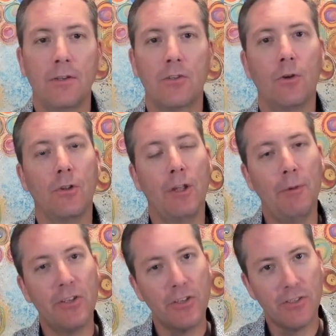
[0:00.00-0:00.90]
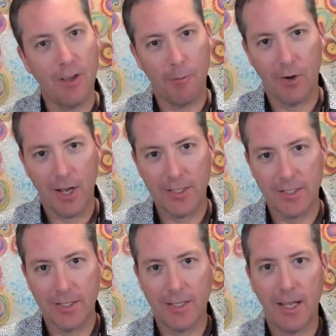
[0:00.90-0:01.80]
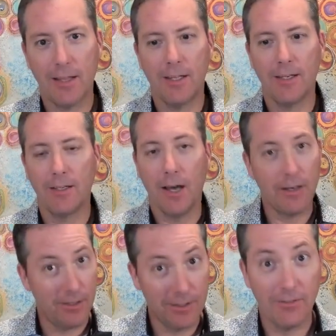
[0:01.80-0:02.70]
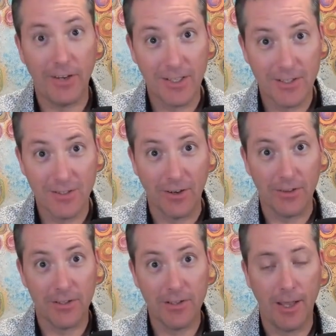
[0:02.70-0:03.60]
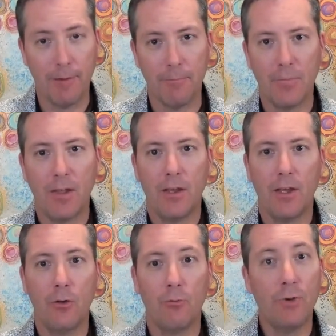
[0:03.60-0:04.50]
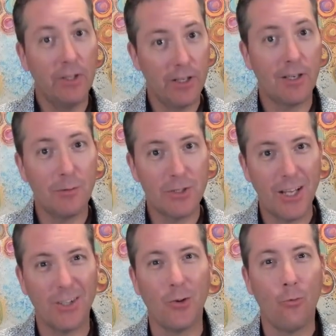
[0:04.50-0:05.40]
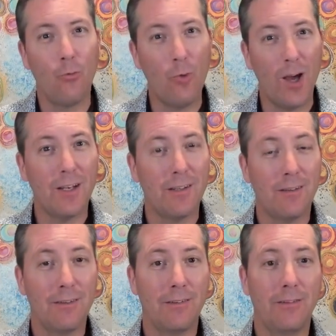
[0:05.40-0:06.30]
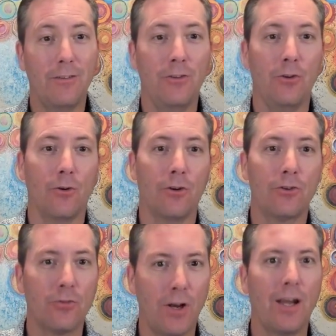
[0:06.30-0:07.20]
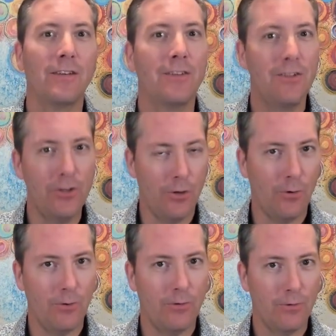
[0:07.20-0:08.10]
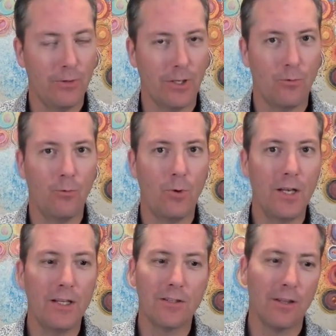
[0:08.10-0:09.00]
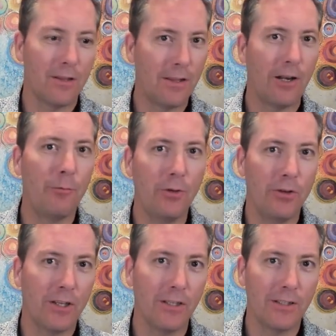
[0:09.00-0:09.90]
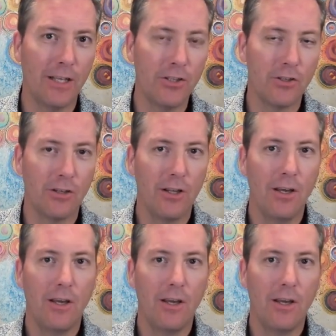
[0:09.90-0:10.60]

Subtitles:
So let me just summarize and say that not all devices are the same. It really comes down to what you're trying to do. Like, what is the therapeutic intention?